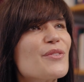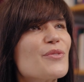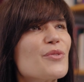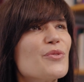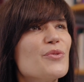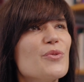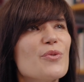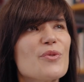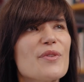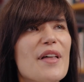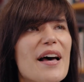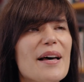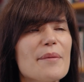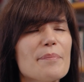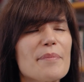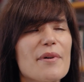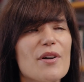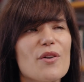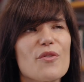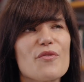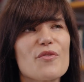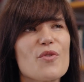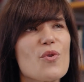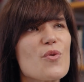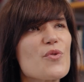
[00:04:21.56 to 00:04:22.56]
to do that,
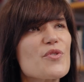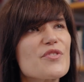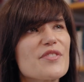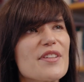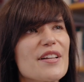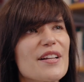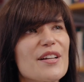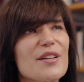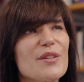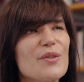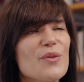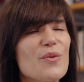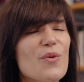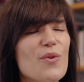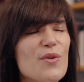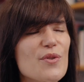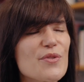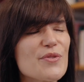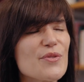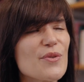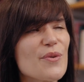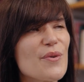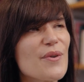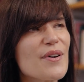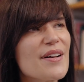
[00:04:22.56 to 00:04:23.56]
but of course they can do
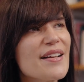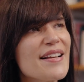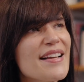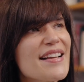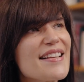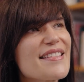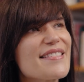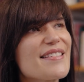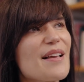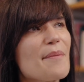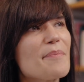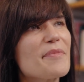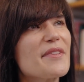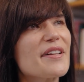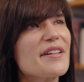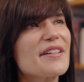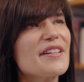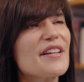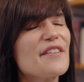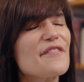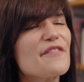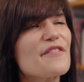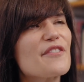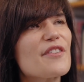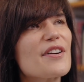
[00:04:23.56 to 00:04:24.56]
also something
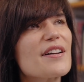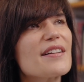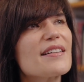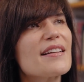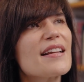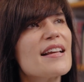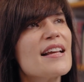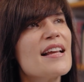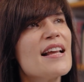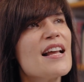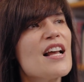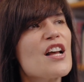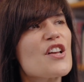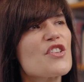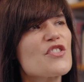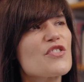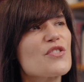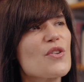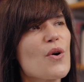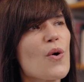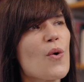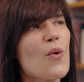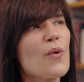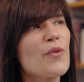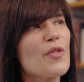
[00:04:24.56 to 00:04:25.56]
different.
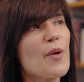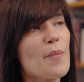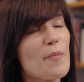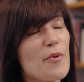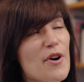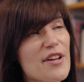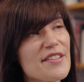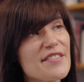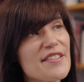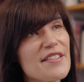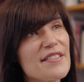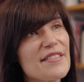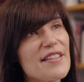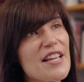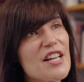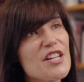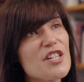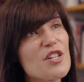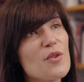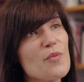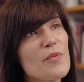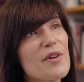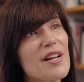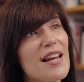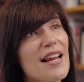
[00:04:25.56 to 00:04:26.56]
So the
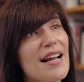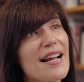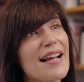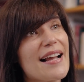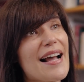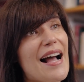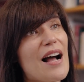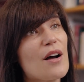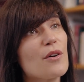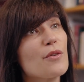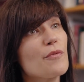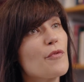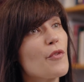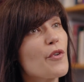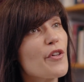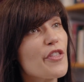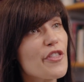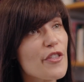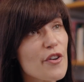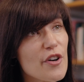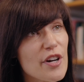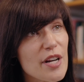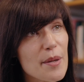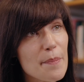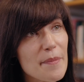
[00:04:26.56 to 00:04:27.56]
presentation will account for
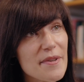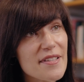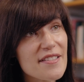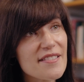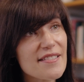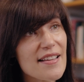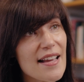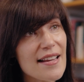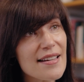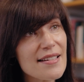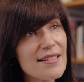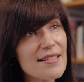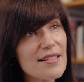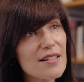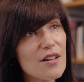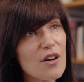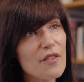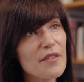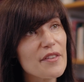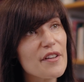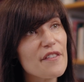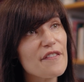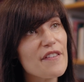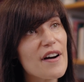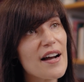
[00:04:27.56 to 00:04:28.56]
30%
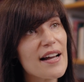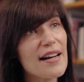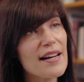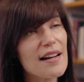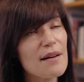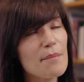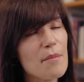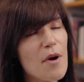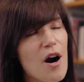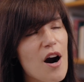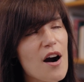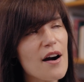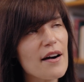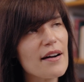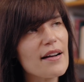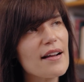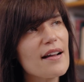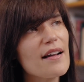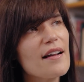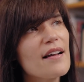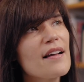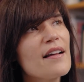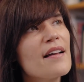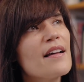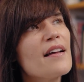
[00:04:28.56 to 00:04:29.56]
of the final
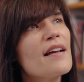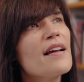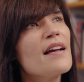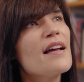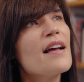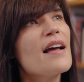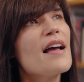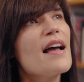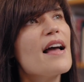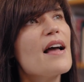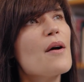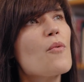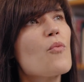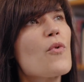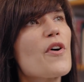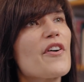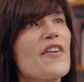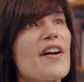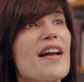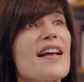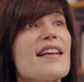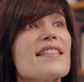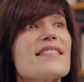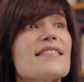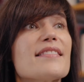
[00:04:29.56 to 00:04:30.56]
mark,
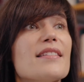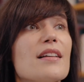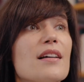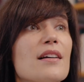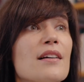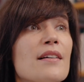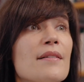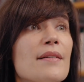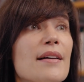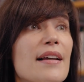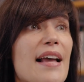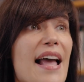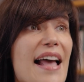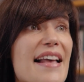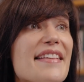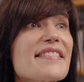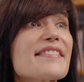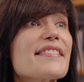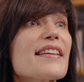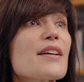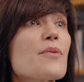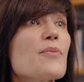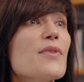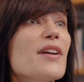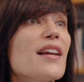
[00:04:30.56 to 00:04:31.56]
whereas the
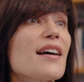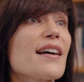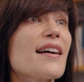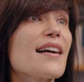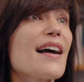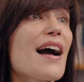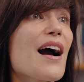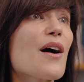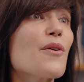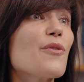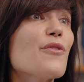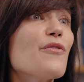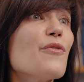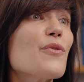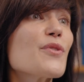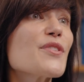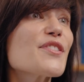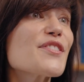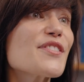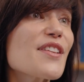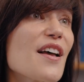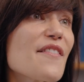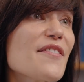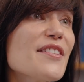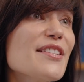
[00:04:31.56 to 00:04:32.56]
essay will account for
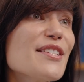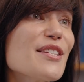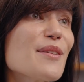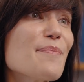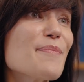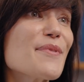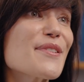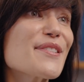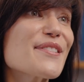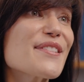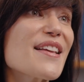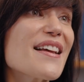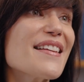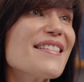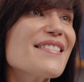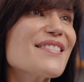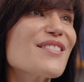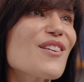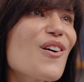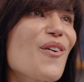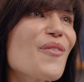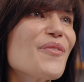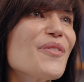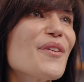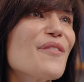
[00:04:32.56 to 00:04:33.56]
70%
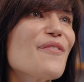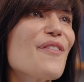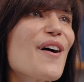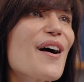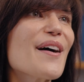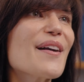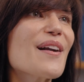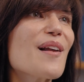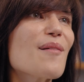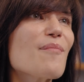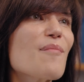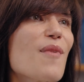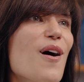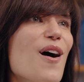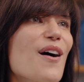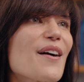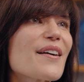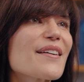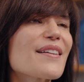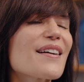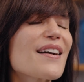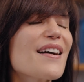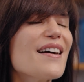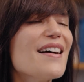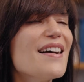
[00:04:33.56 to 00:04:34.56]
of the final
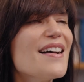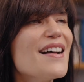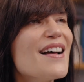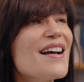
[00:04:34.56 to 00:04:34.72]
mark.